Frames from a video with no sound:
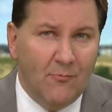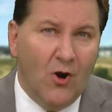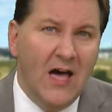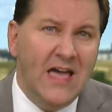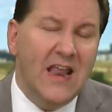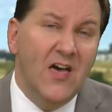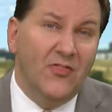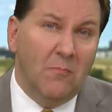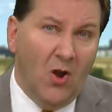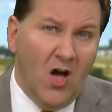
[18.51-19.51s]
Brian,
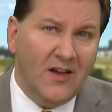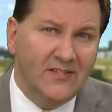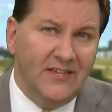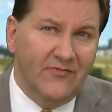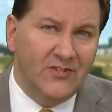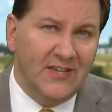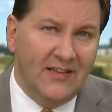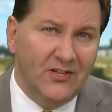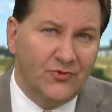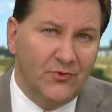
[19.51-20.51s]
the Bloc is even
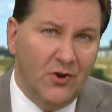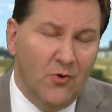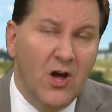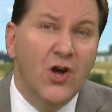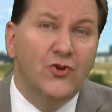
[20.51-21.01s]
saying that Trudeau